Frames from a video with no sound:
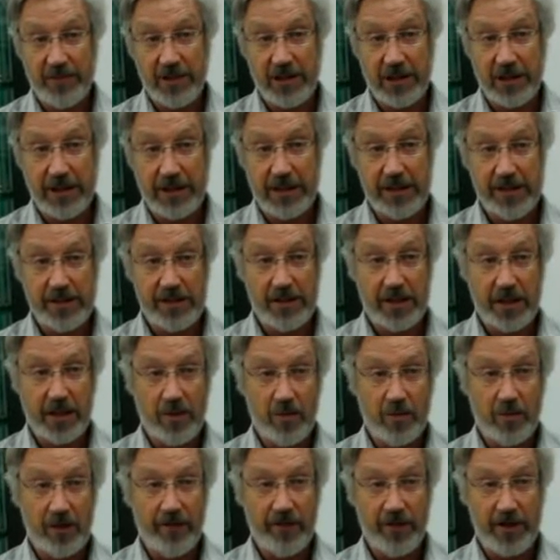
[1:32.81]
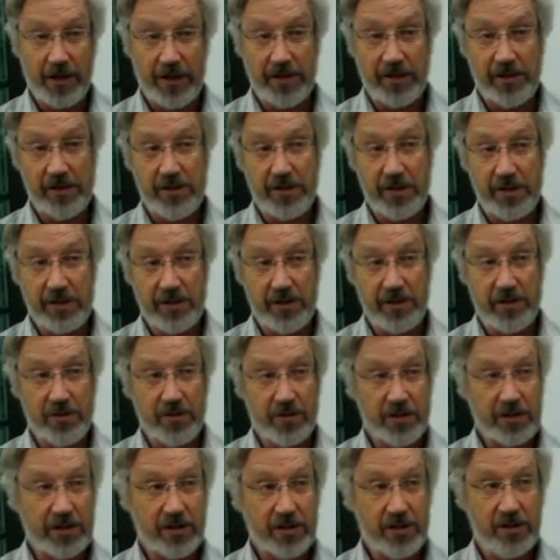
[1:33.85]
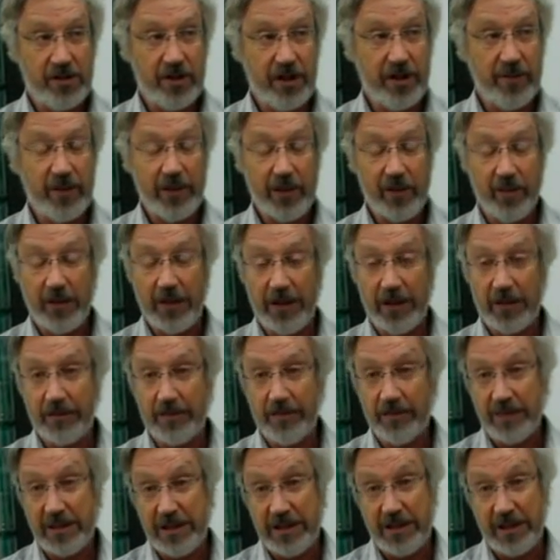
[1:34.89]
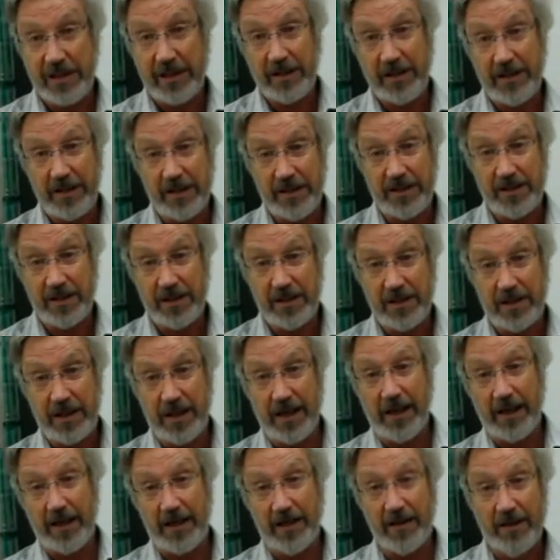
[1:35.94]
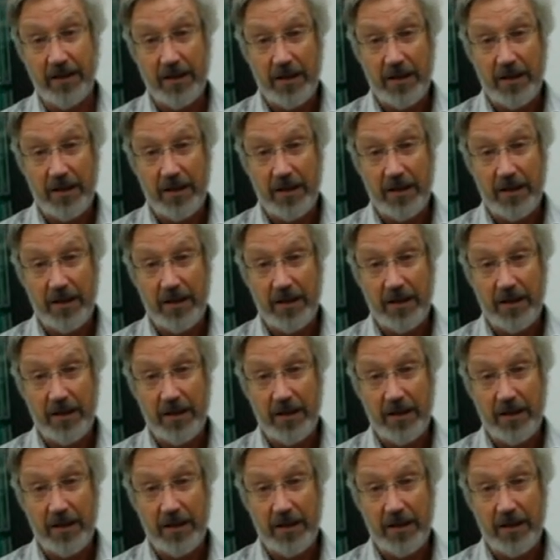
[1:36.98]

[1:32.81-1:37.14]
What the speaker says: Delisa we found this year stored extremely well, particularly in CA.